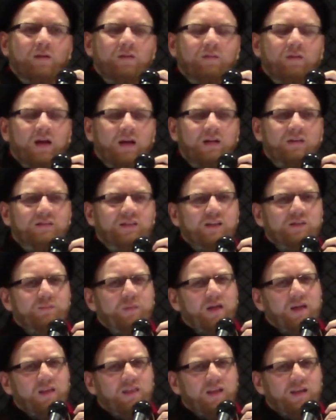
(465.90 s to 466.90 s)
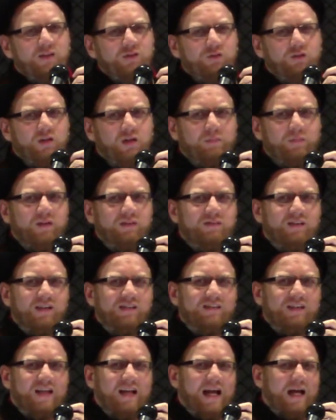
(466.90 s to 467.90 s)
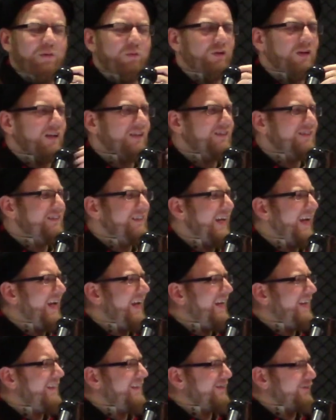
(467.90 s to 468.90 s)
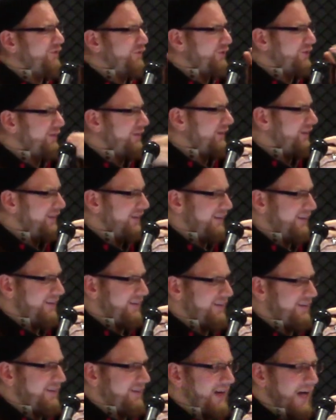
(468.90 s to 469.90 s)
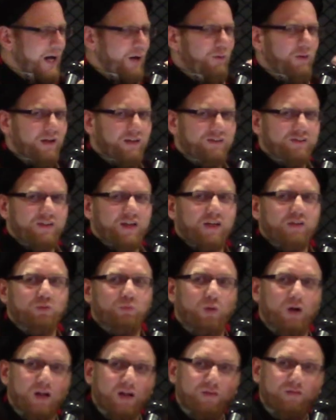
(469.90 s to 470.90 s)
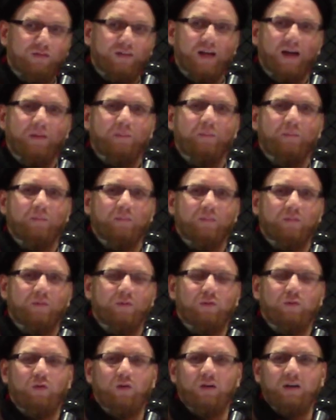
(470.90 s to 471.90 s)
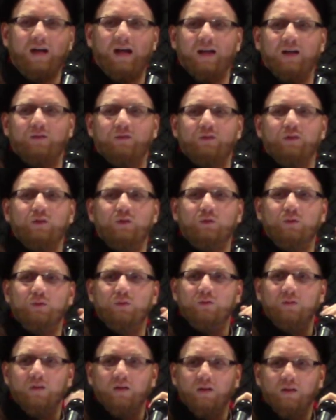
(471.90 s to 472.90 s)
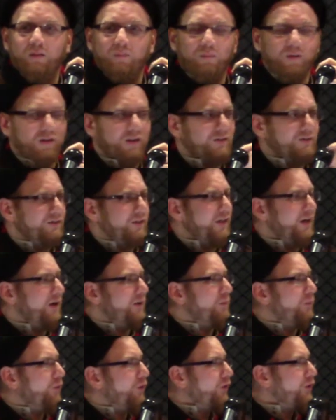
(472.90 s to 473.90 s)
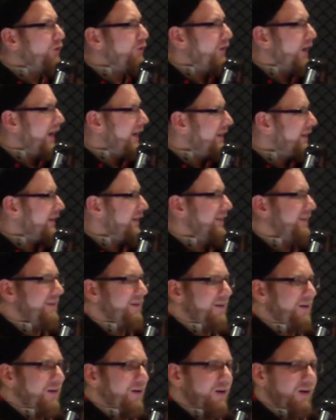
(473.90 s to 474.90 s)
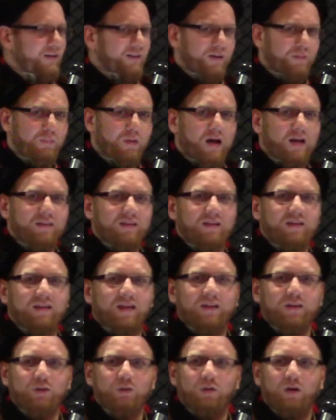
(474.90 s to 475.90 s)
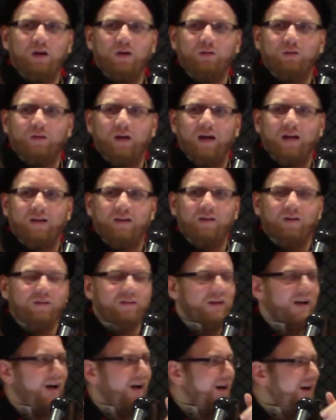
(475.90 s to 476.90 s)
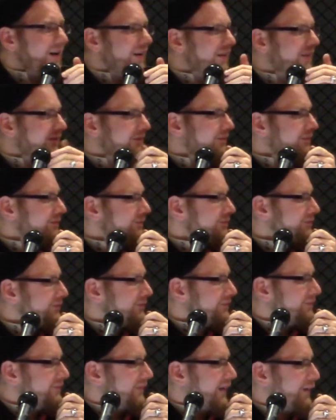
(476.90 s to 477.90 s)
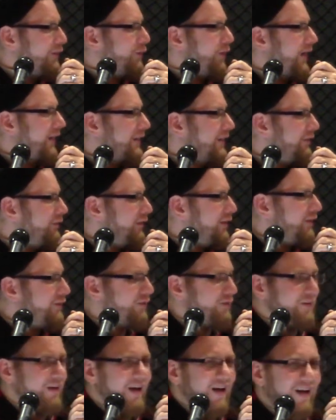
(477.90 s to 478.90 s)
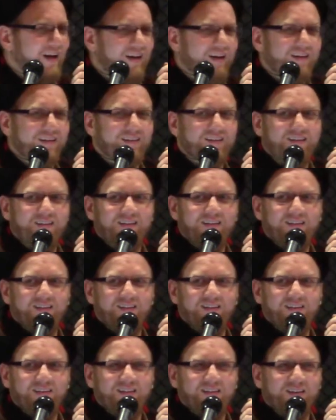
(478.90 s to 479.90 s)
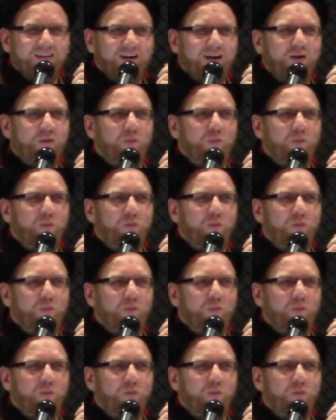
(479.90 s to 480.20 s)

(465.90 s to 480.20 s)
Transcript: And he says many things to them. He says that I would exchange one of them for 10 of you, because they are more united on the batil than you are united on the haqq. That your activities on the haqq are